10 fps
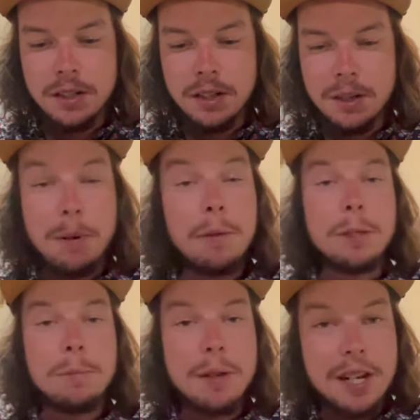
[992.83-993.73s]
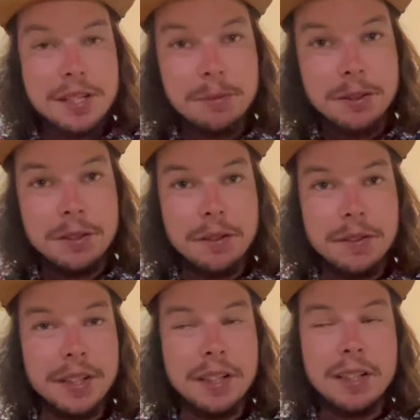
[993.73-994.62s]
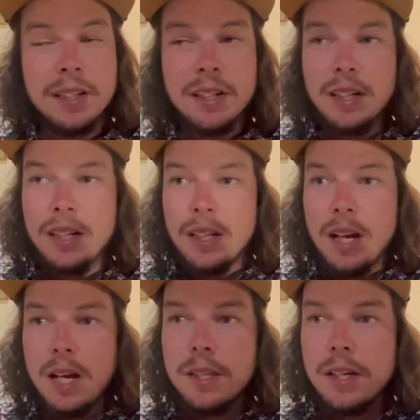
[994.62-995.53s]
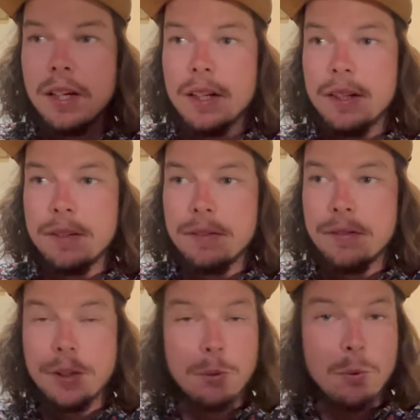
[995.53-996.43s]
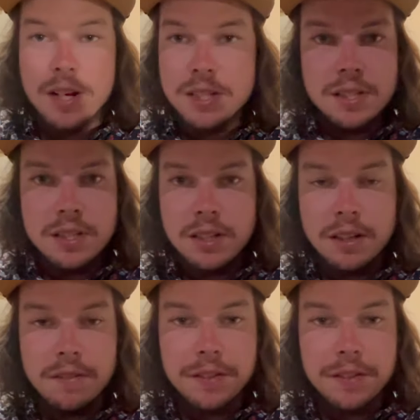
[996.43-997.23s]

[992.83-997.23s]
a pumpkin patch that we do every year, and then the rest of